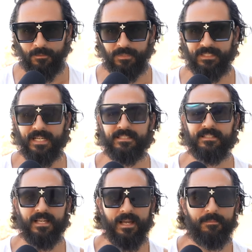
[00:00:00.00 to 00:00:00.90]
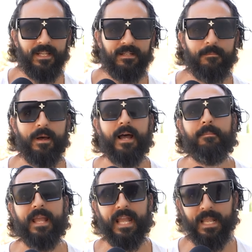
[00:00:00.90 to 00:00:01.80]
but that's a timeline
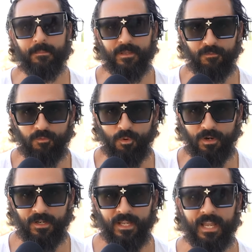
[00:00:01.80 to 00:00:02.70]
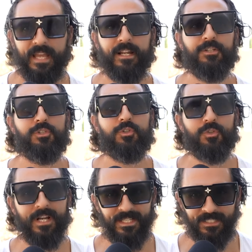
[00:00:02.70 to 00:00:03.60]
I'm aiming for, and I
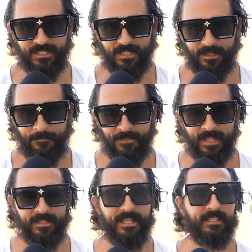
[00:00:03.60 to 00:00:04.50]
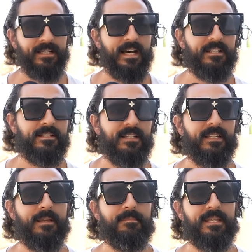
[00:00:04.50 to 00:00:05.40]
trust that God is going to
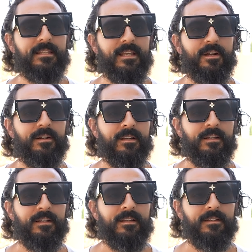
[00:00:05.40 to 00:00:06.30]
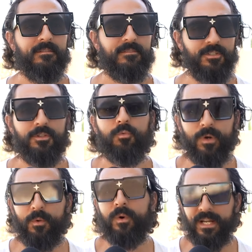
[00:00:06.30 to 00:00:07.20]
get me there to the
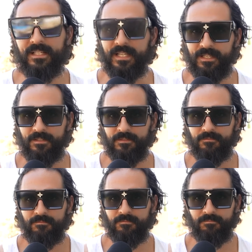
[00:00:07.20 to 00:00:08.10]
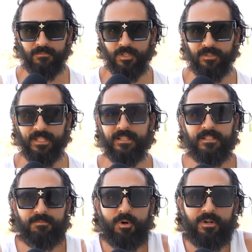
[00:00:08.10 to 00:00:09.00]
right one I need. You know, that
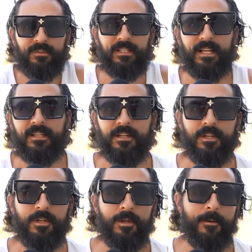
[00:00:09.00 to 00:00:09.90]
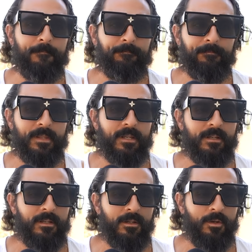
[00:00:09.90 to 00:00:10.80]
it's part of it, like
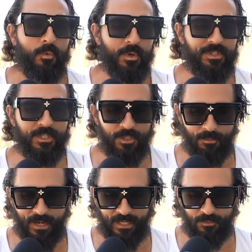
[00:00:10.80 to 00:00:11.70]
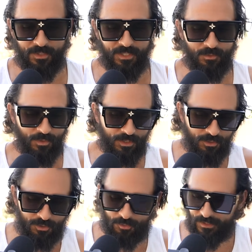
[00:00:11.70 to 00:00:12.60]
within your mind, within what
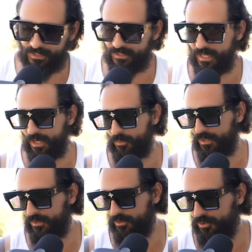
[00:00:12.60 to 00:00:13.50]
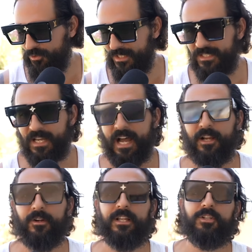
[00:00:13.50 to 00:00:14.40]
you truly desire, what you
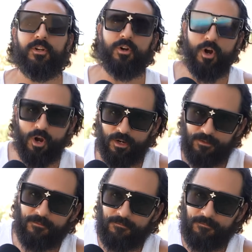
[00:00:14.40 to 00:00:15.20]
desire in your heart,